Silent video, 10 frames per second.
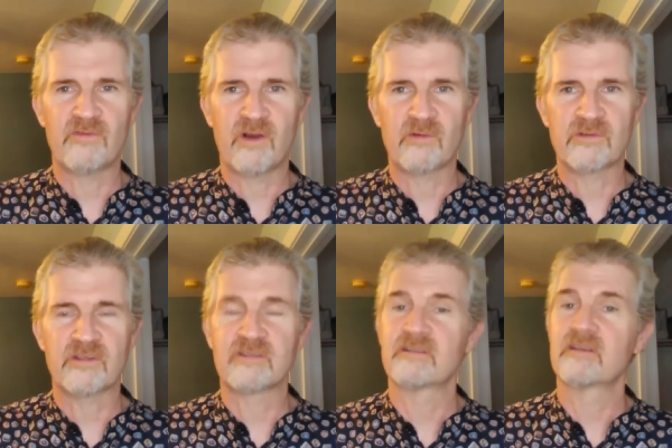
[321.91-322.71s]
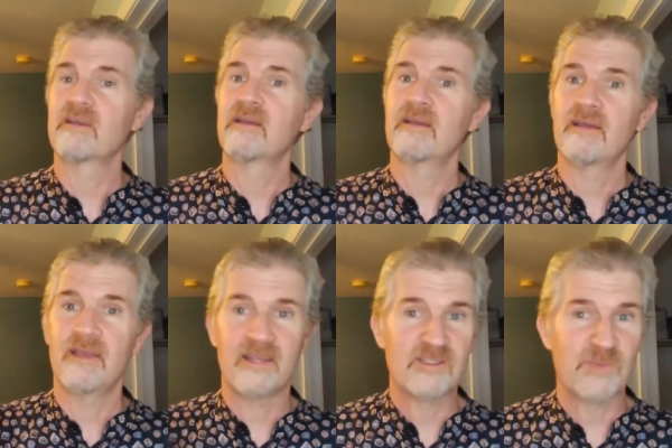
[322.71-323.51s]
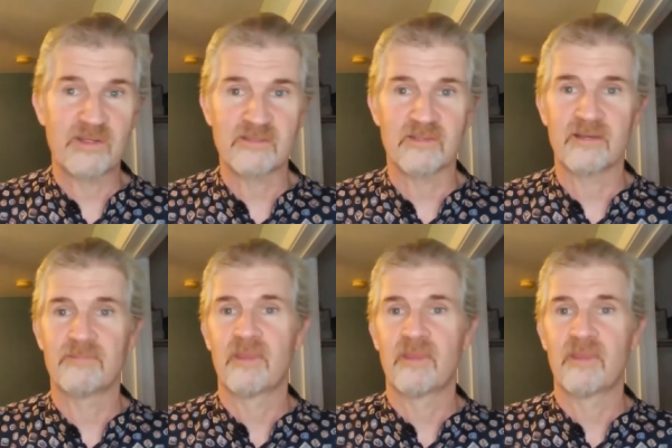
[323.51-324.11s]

fragrances inexpensively.